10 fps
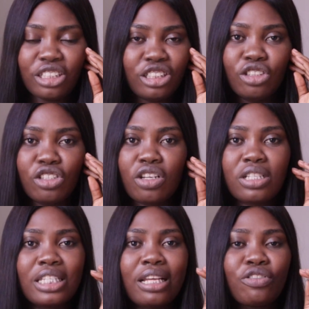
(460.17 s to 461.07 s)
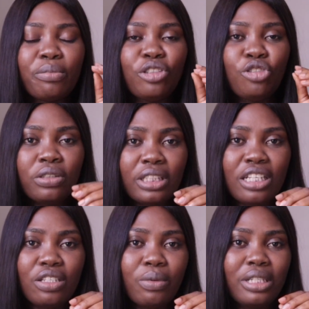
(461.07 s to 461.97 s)
She does not deserve to be
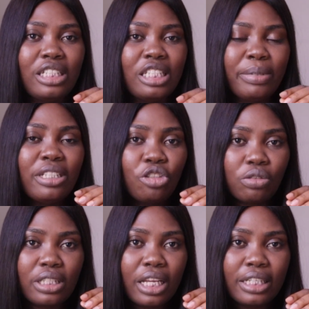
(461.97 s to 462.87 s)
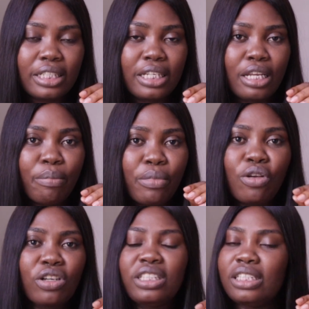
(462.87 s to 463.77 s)
treated the way she's being treated
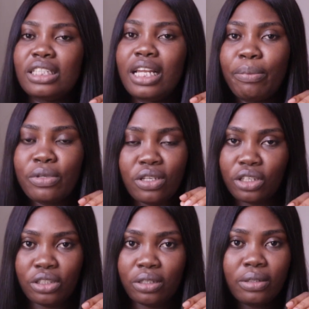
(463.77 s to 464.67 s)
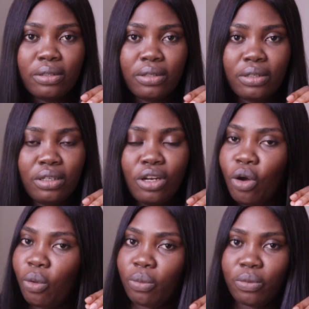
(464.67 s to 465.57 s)
because she did liposuction. No.